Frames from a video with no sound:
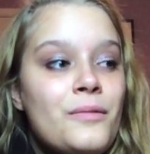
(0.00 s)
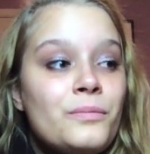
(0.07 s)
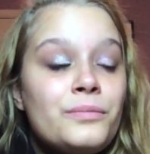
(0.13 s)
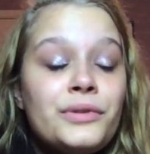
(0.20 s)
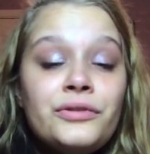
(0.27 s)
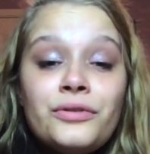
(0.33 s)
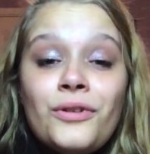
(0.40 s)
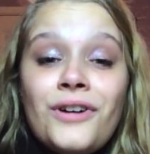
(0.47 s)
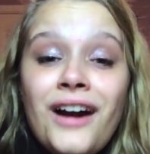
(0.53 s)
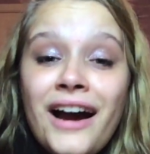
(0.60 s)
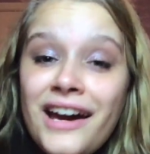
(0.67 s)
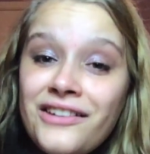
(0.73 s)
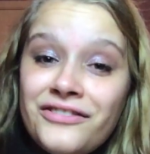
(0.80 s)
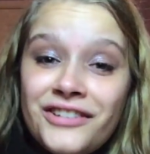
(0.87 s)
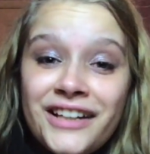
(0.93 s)
Before
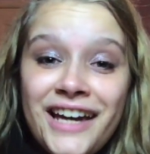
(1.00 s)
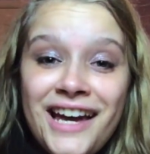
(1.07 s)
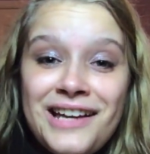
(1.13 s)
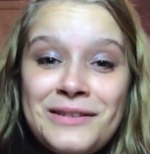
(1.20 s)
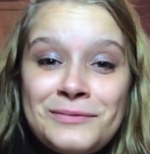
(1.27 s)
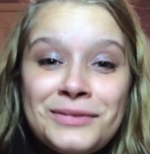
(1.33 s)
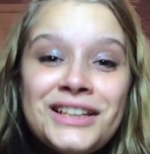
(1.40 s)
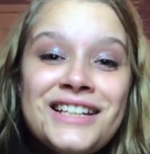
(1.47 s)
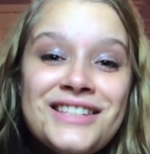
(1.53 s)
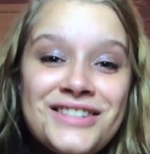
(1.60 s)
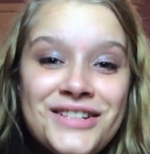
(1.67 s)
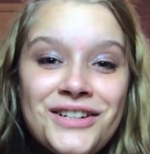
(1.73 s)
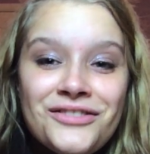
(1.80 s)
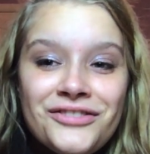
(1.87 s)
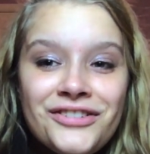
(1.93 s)
I forget, please
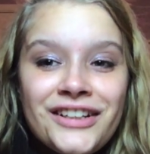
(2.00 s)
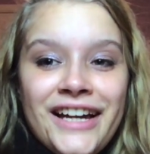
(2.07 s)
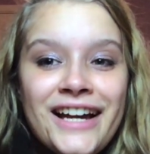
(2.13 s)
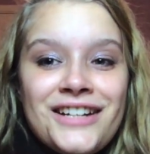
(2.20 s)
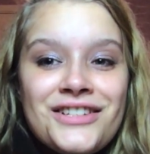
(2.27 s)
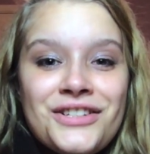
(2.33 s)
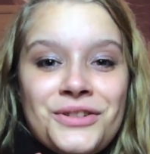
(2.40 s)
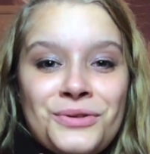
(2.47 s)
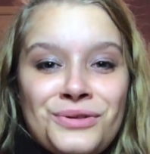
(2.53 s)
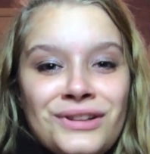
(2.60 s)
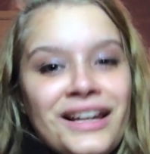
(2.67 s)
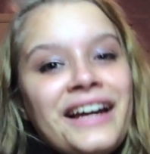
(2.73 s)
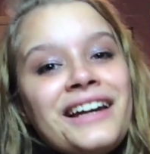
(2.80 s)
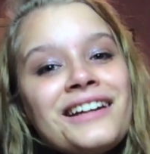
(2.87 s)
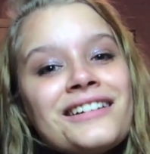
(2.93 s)
don't forget to
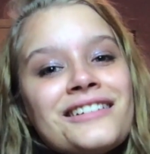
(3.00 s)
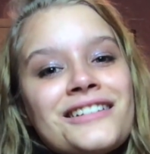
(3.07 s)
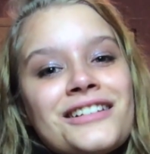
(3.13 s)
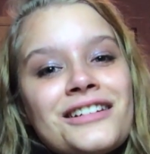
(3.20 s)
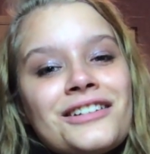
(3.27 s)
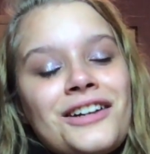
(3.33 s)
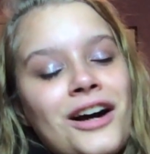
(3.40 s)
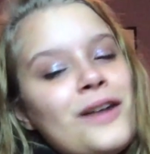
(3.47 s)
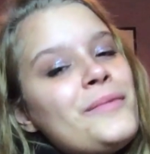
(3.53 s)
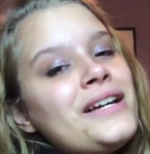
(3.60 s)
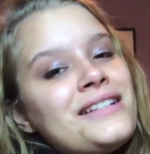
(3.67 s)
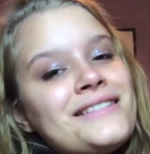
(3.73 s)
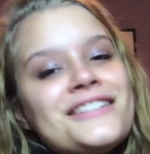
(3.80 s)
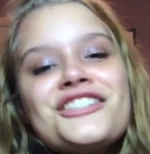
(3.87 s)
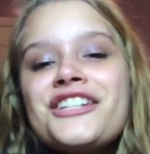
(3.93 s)
like,
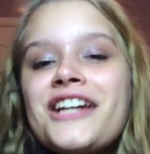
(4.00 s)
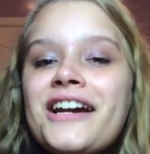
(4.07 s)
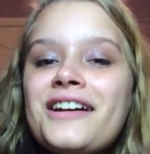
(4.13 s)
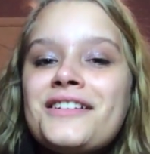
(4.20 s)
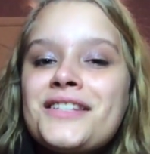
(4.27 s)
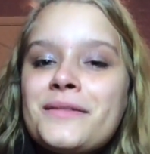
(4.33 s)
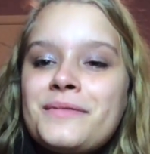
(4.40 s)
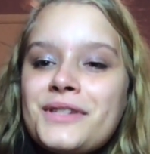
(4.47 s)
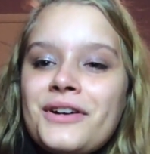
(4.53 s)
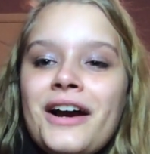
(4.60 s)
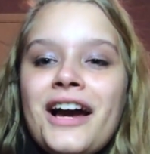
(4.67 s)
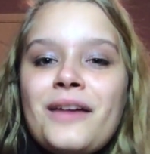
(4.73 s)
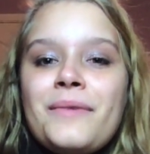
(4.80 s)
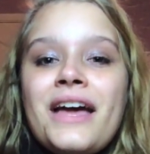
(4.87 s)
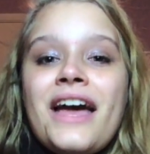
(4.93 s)
comment, share,
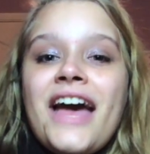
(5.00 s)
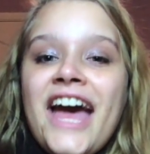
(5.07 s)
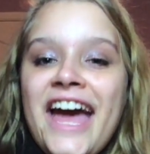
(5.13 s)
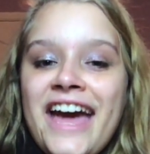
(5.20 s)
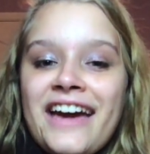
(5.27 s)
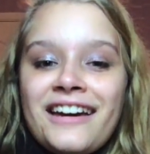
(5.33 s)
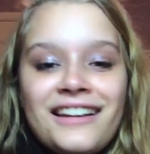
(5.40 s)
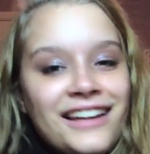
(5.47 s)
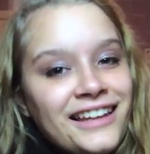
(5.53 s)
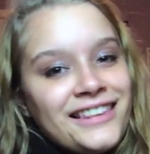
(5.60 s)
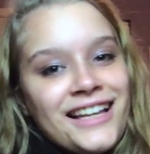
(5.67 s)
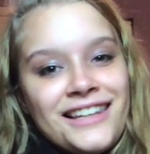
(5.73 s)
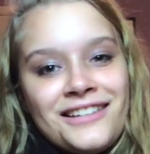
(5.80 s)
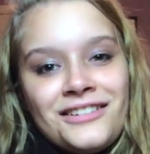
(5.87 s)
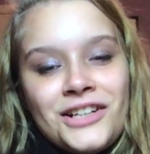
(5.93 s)
subscribe, and click
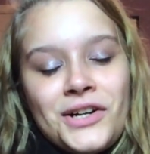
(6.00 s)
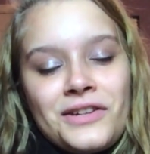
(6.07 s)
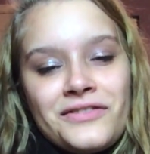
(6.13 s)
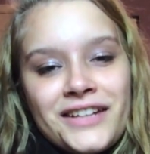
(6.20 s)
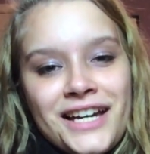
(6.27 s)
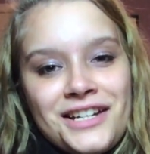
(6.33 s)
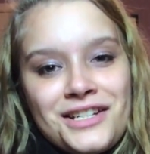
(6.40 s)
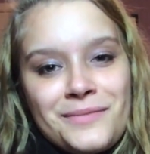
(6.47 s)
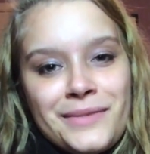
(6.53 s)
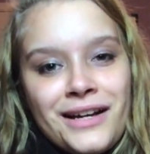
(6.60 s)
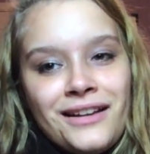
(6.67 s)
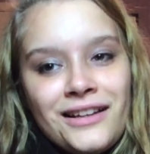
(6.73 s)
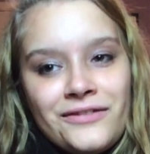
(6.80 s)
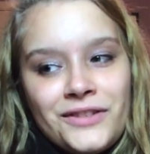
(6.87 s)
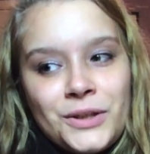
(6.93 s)
that little notification bell
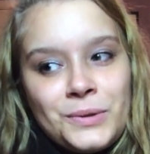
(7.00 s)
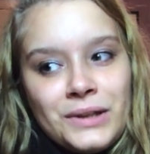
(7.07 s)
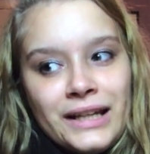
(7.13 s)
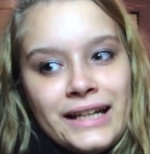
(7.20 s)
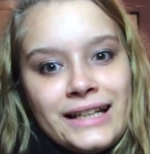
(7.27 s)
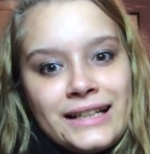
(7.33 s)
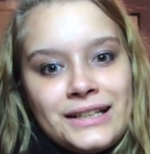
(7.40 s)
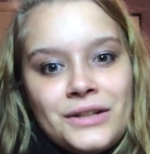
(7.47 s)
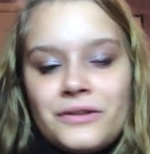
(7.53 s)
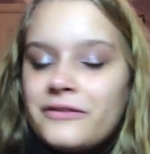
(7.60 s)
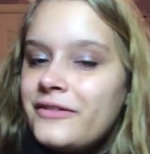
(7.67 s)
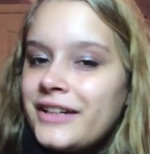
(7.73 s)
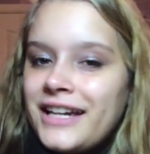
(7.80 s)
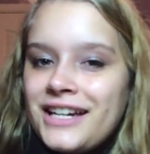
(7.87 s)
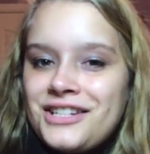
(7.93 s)
if you would like a
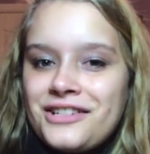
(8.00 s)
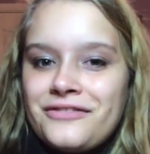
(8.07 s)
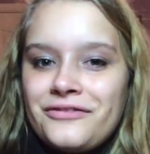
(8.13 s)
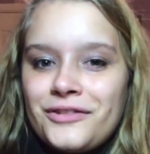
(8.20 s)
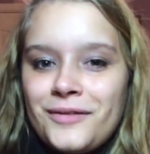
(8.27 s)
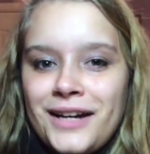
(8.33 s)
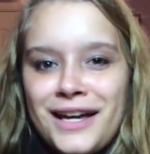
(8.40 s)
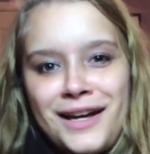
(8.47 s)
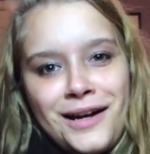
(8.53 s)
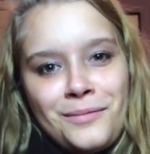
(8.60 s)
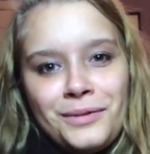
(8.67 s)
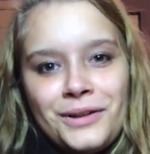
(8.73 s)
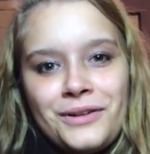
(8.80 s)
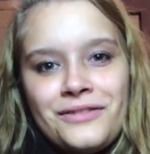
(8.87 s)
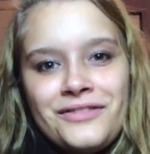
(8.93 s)
notification for when I
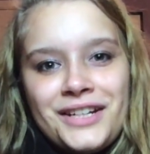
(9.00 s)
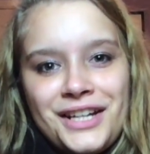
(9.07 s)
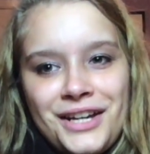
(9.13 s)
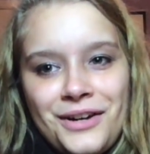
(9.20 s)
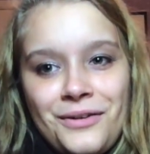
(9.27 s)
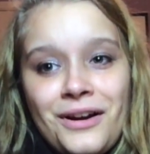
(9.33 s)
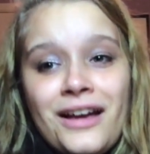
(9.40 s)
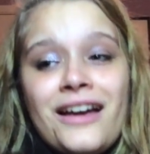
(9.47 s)
upload a video.